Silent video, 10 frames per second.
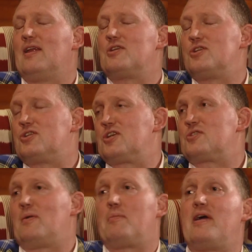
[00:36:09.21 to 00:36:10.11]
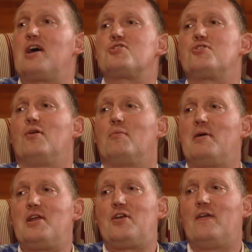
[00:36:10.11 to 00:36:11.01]
This is just my personal
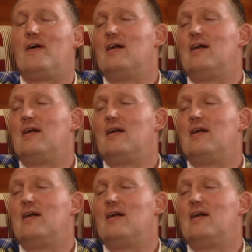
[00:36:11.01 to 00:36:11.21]
opinion.